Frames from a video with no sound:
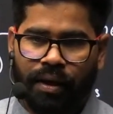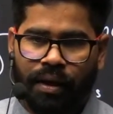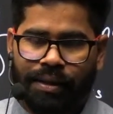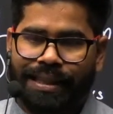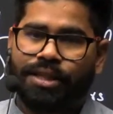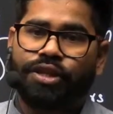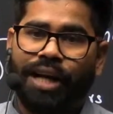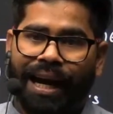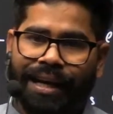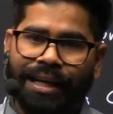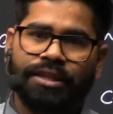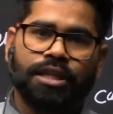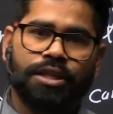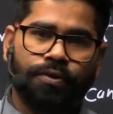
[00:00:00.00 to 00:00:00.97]
The
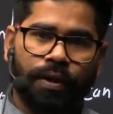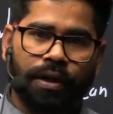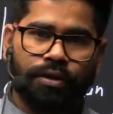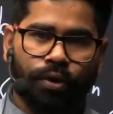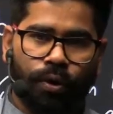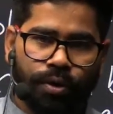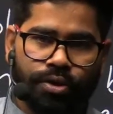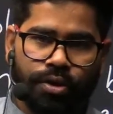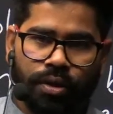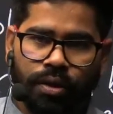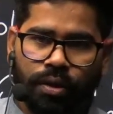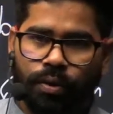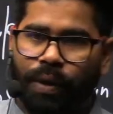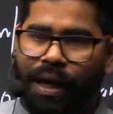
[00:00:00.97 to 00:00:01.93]
challenge is for those
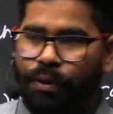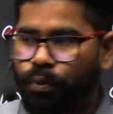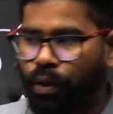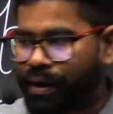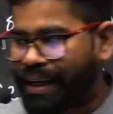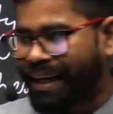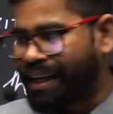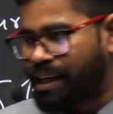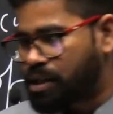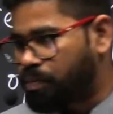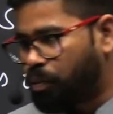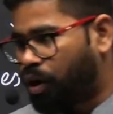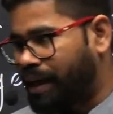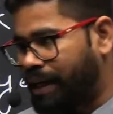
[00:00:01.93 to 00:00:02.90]
who are working in
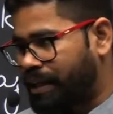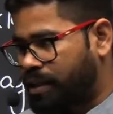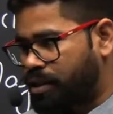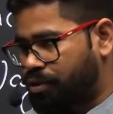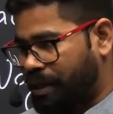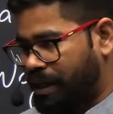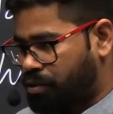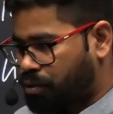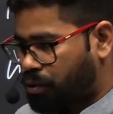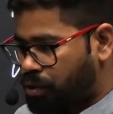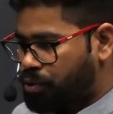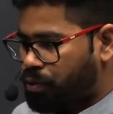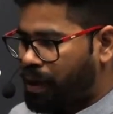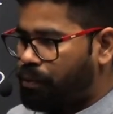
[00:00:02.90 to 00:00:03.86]
small industries,
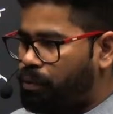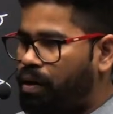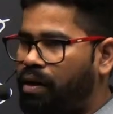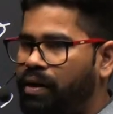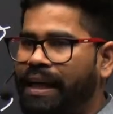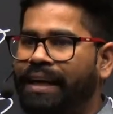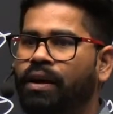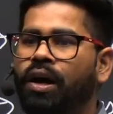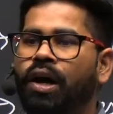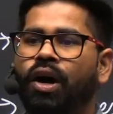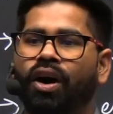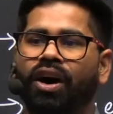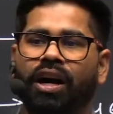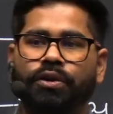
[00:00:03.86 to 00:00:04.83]
those who are working
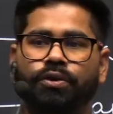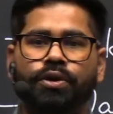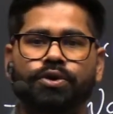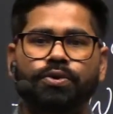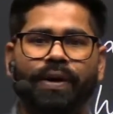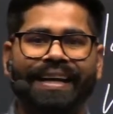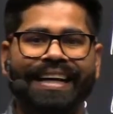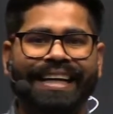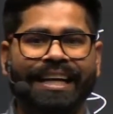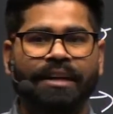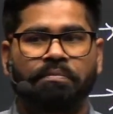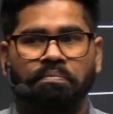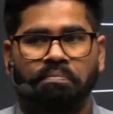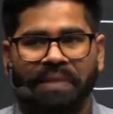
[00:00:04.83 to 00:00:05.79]
or those who are
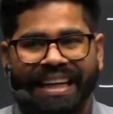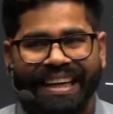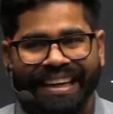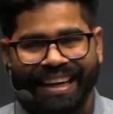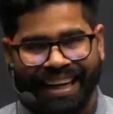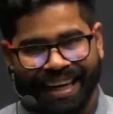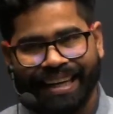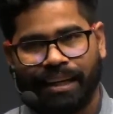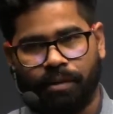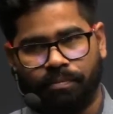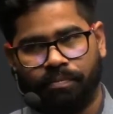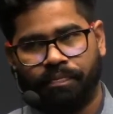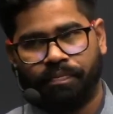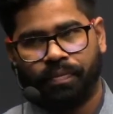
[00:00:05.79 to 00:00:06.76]
getting meager income.
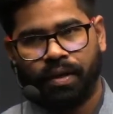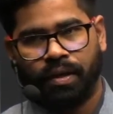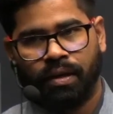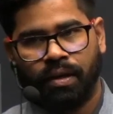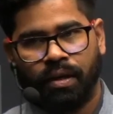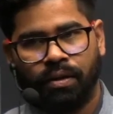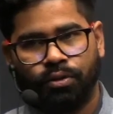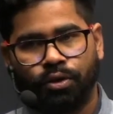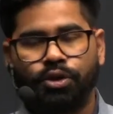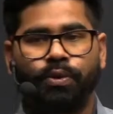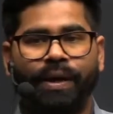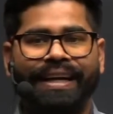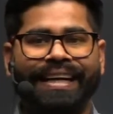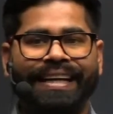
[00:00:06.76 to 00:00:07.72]
Those
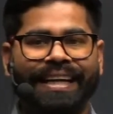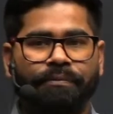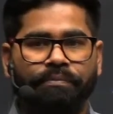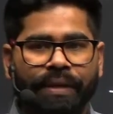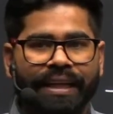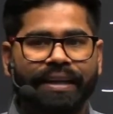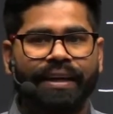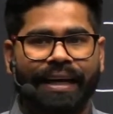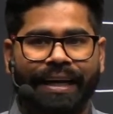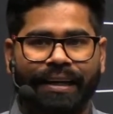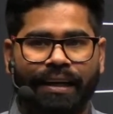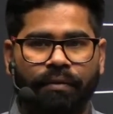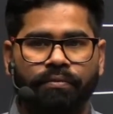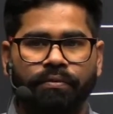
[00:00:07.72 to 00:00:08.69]
who are getting meager
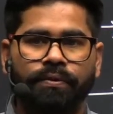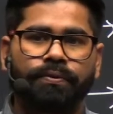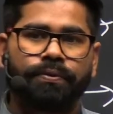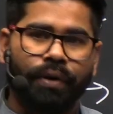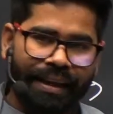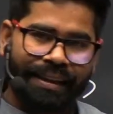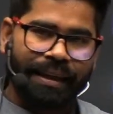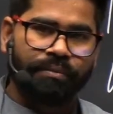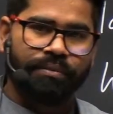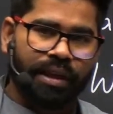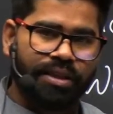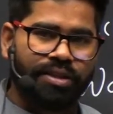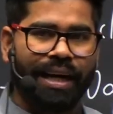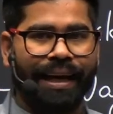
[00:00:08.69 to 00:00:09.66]
income, for them
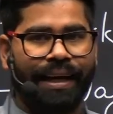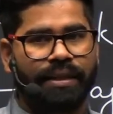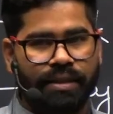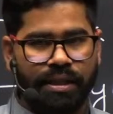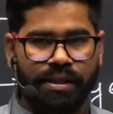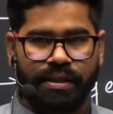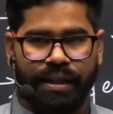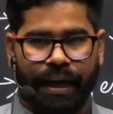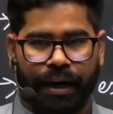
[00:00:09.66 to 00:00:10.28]
the challenge is there.